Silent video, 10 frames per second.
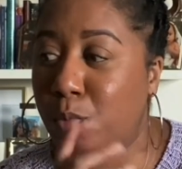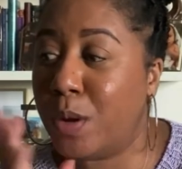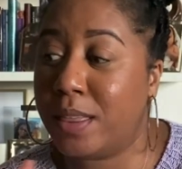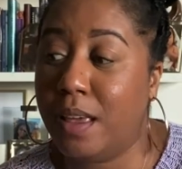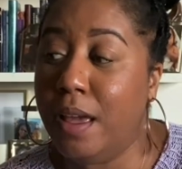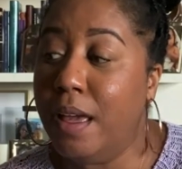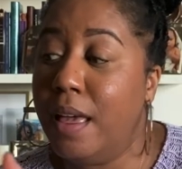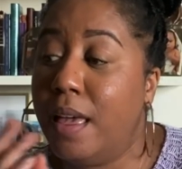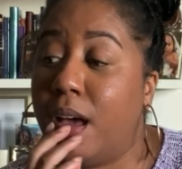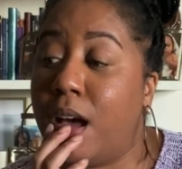with
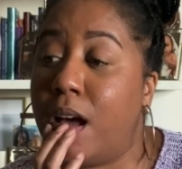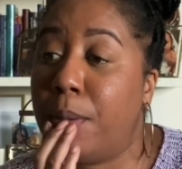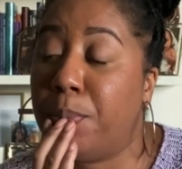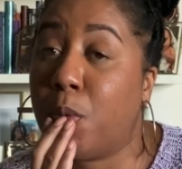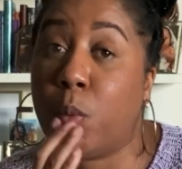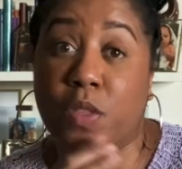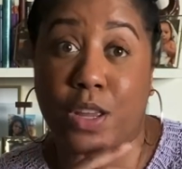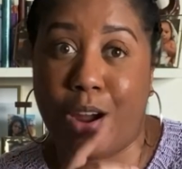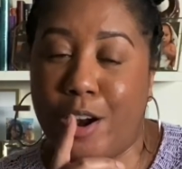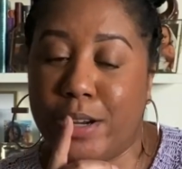the
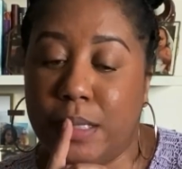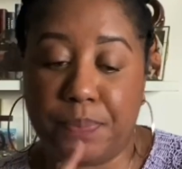yarn.